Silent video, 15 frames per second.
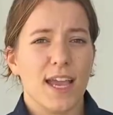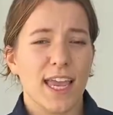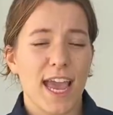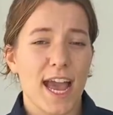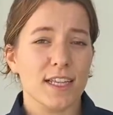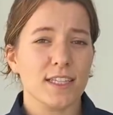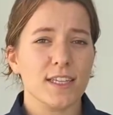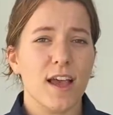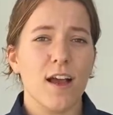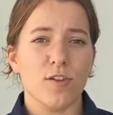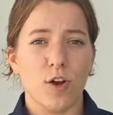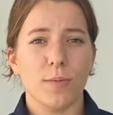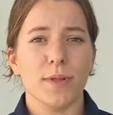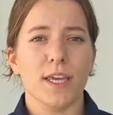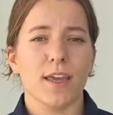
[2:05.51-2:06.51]
Cats are
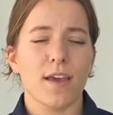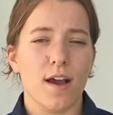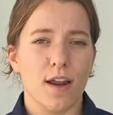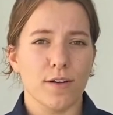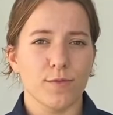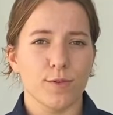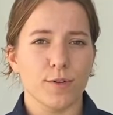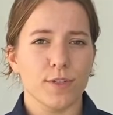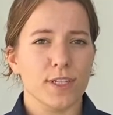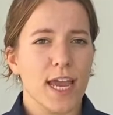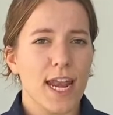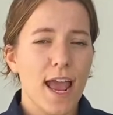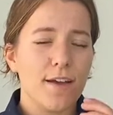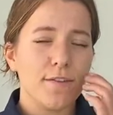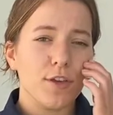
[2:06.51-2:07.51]
obligate carnivores
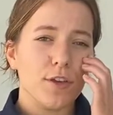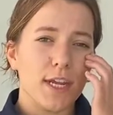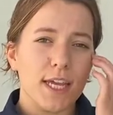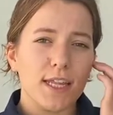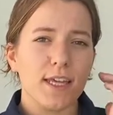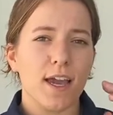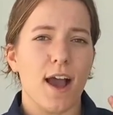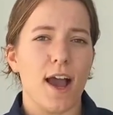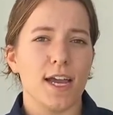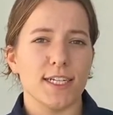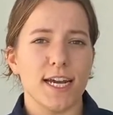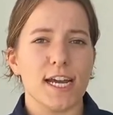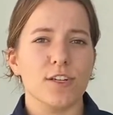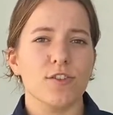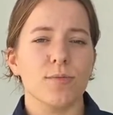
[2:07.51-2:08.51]
and have a uniquely high
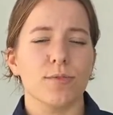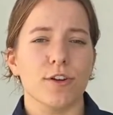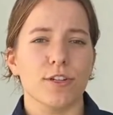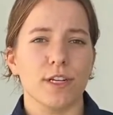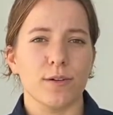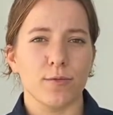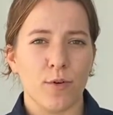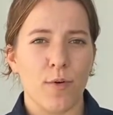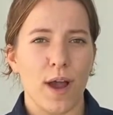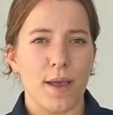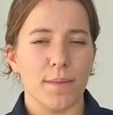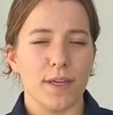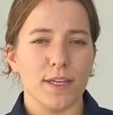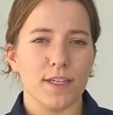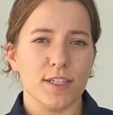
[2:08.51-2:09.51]
dietary protein
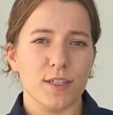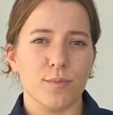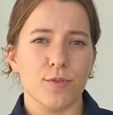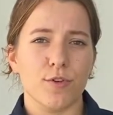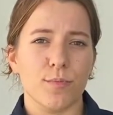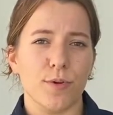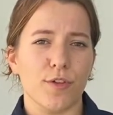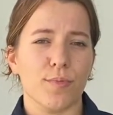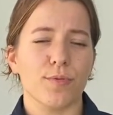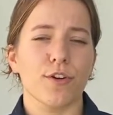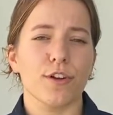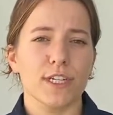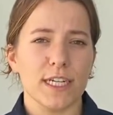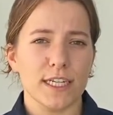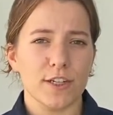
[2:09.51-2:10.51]
requirement to support both
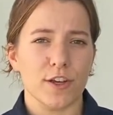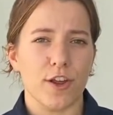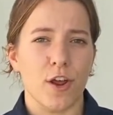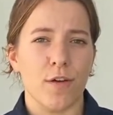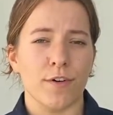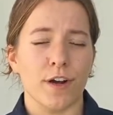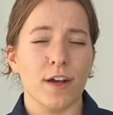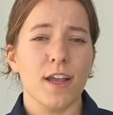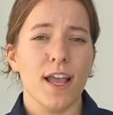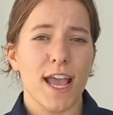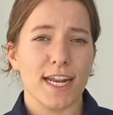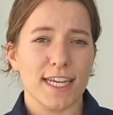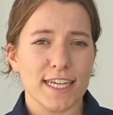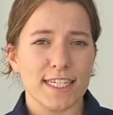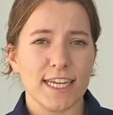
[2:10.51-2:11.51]
protein turnover
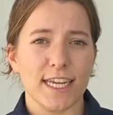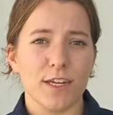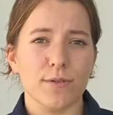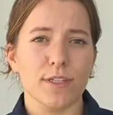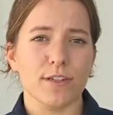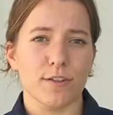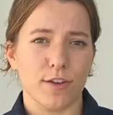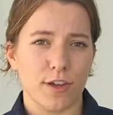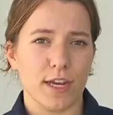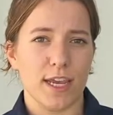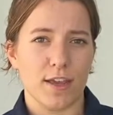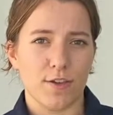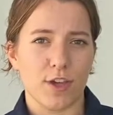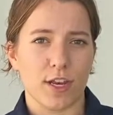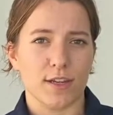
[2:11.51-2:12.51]
and continuous
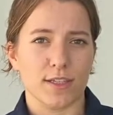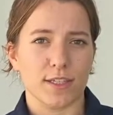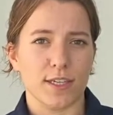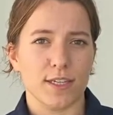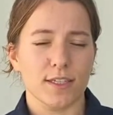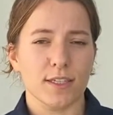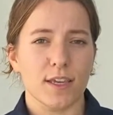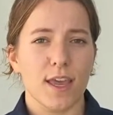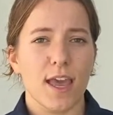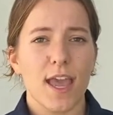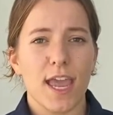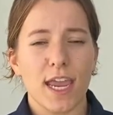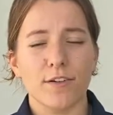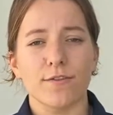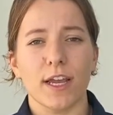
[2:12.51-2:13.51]
gluconeogenesis.
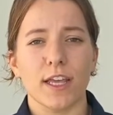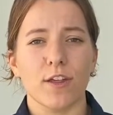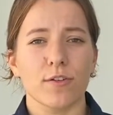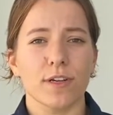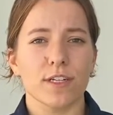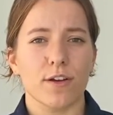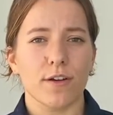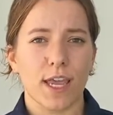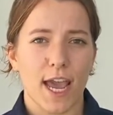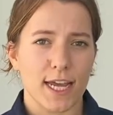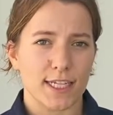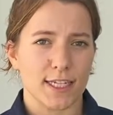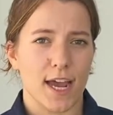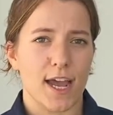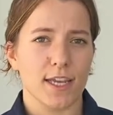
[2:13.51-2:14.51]
In regular adult
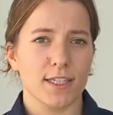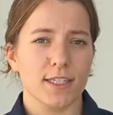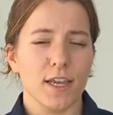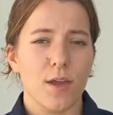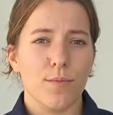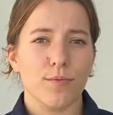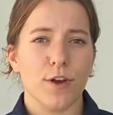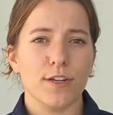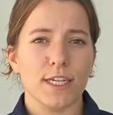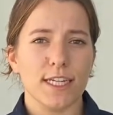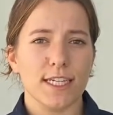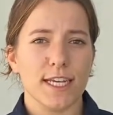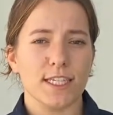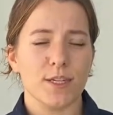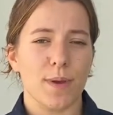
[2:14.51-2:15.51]
cat diets, protein
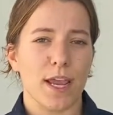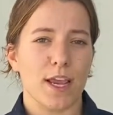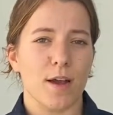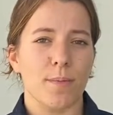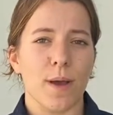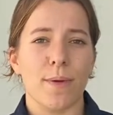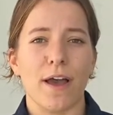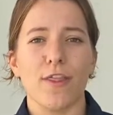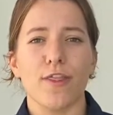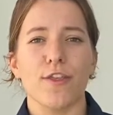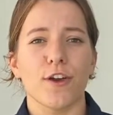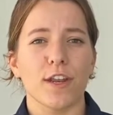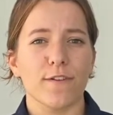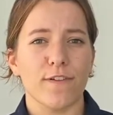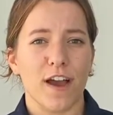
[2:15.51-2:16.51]
tends to make up about
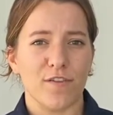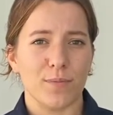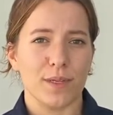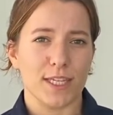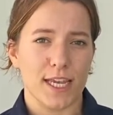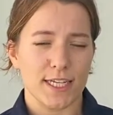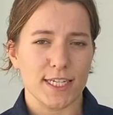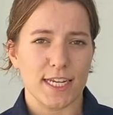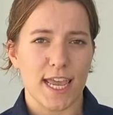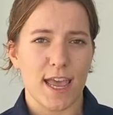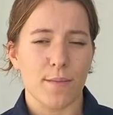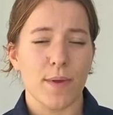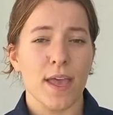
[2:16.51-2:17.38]
35% DM.